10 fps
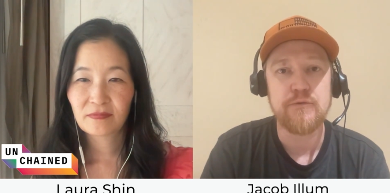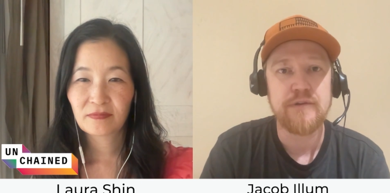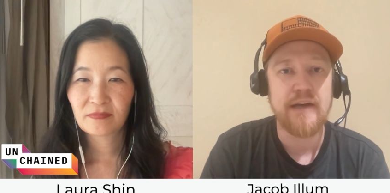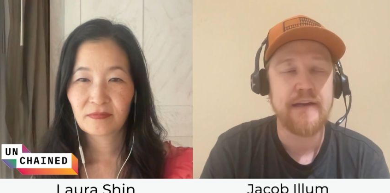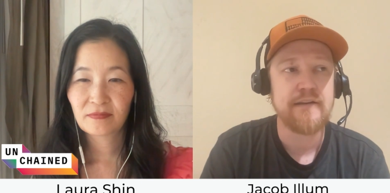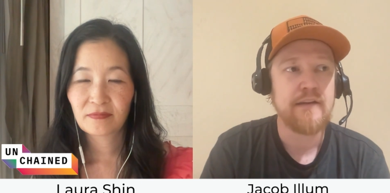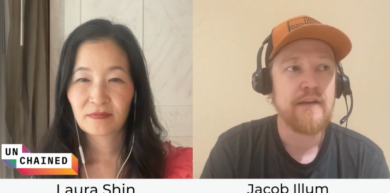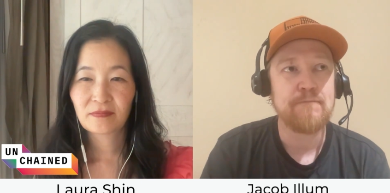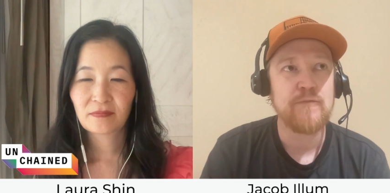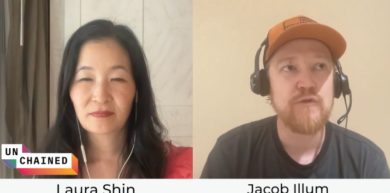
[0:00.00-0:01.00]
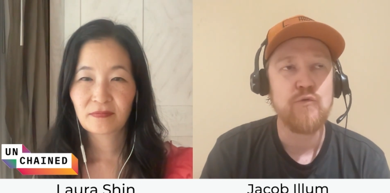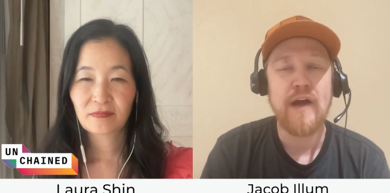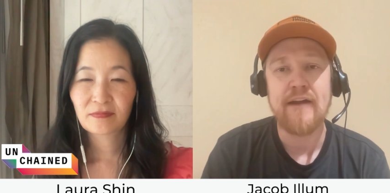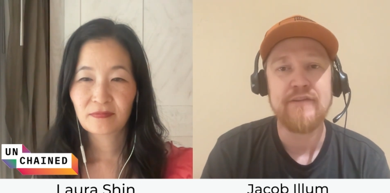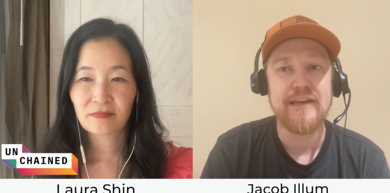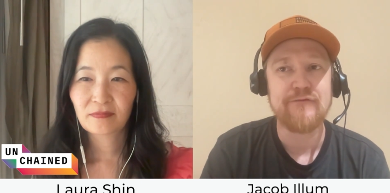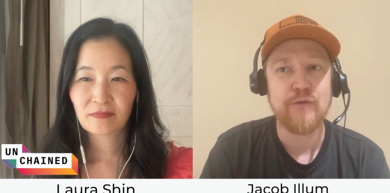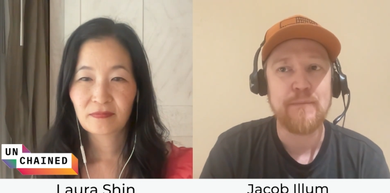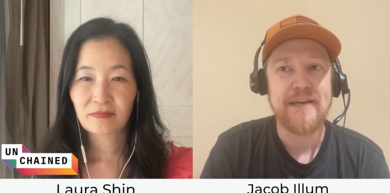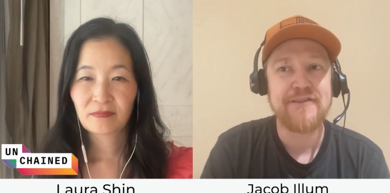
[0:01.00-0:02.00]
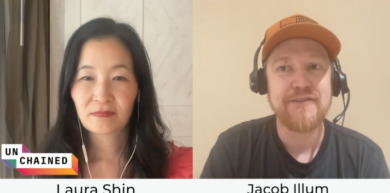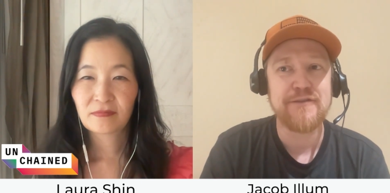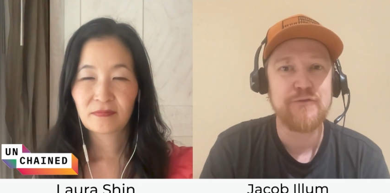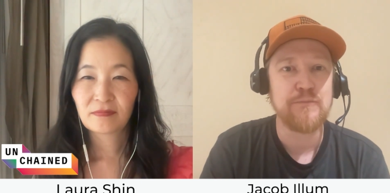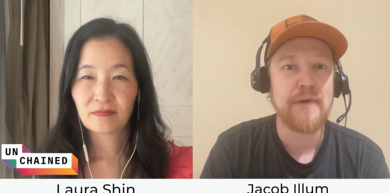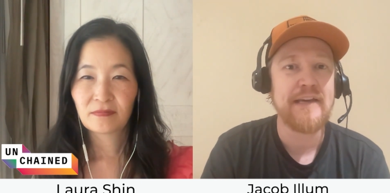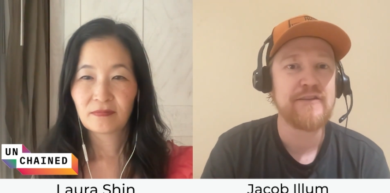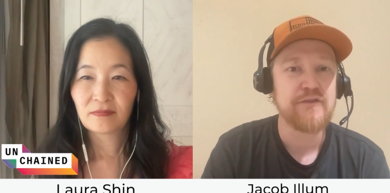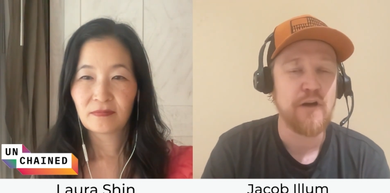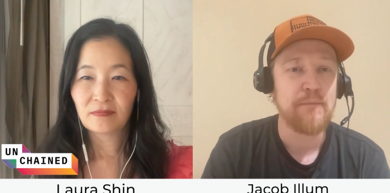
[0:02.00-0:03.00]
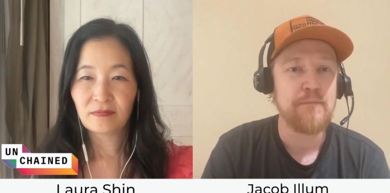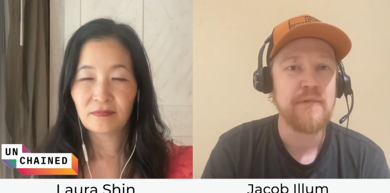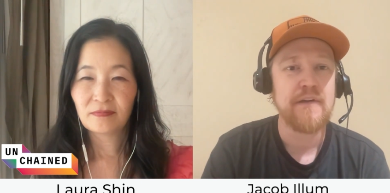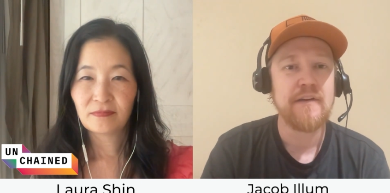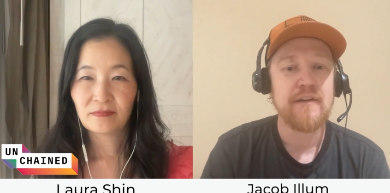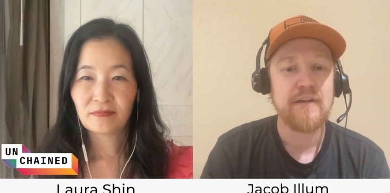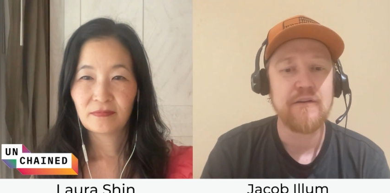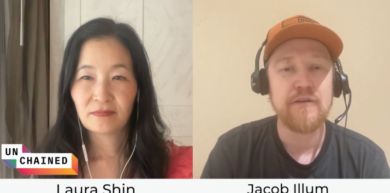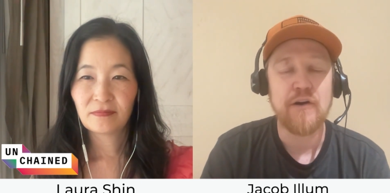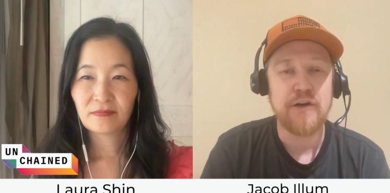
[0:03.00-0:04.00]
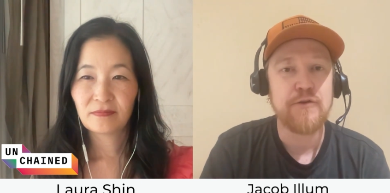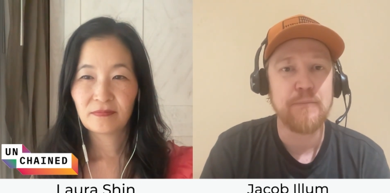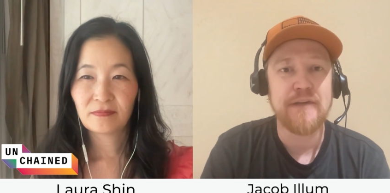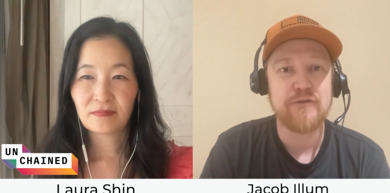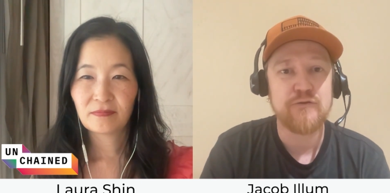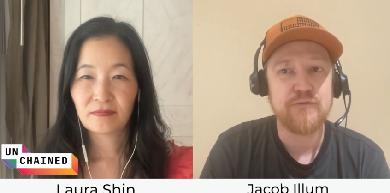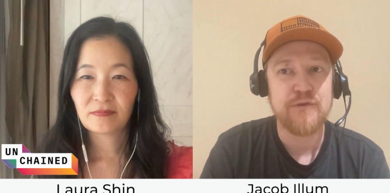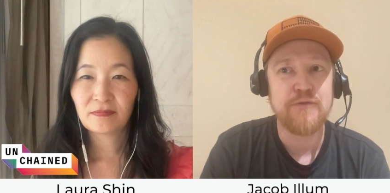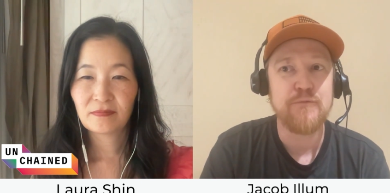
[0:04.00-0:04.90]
Speaker 1: that you have the information to make some argument true